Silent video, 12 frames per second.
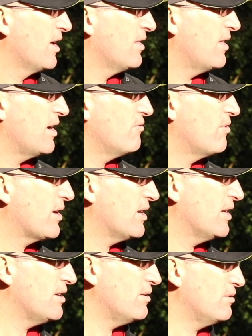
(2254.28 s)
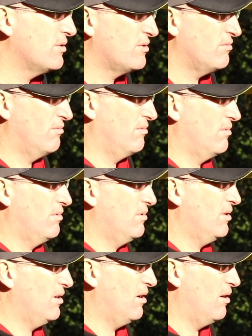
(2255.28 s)
they regularly use
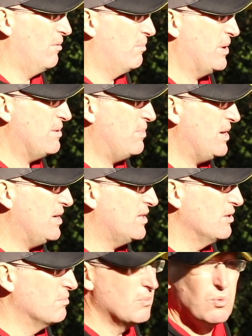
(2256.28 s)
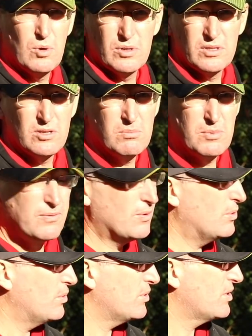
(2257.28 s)
BBs, number 1s, number
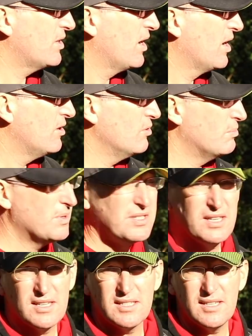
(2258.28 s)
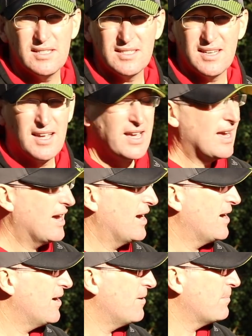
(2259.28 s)
4s, number 6s
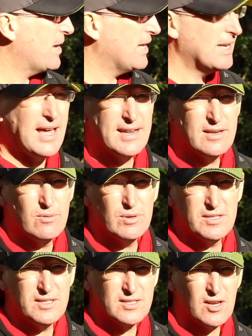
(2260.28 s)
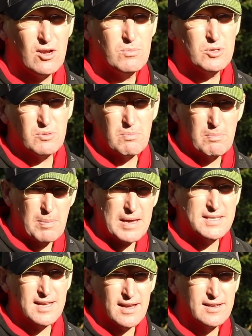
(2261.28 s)
in lead, which is so much
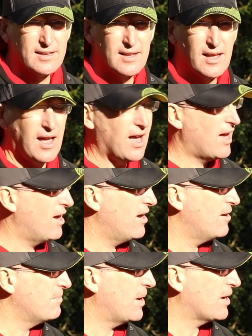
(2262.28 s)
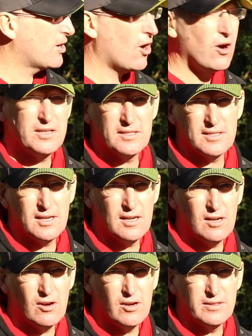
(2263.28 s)
better and kinder to
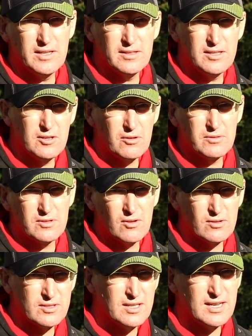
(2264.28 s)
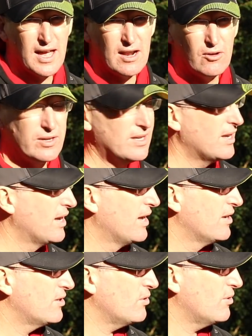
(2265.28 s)
the line than the non-toxic alloy
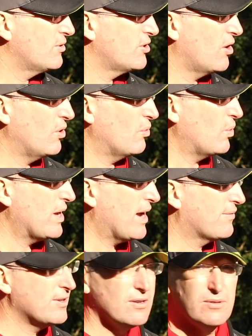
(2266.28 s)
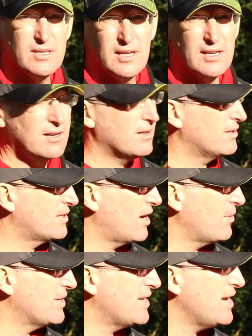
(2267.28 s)
sort of shot that we have to use in England.
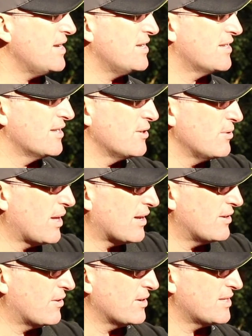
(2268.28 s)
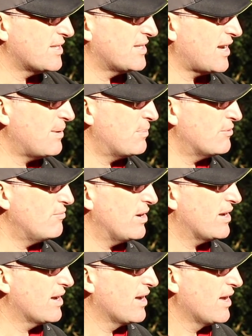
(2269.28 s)
So it's easier to do that nice tapered rig